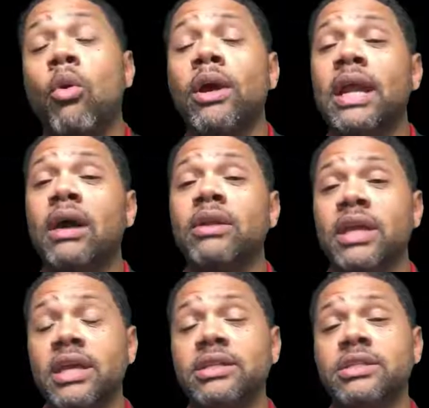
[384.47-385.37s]
point out
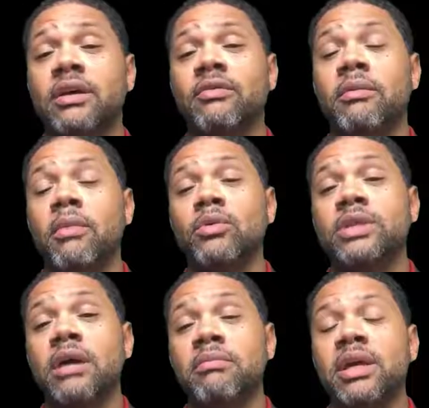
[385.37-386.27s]
each of the
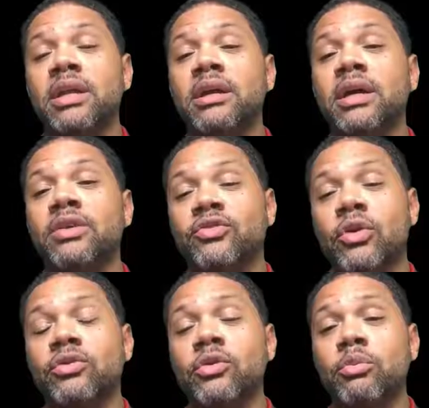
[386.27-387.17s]
multimedia
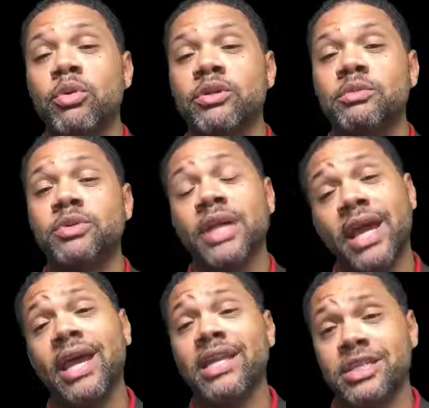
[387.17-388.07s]
instructional principles
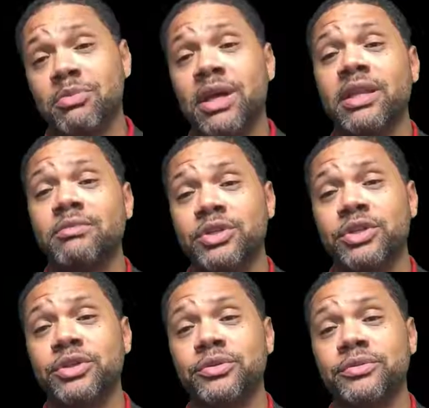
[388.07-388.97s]
and explain them to
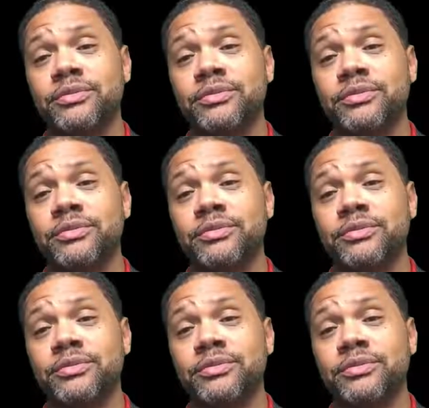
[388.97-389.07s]
you.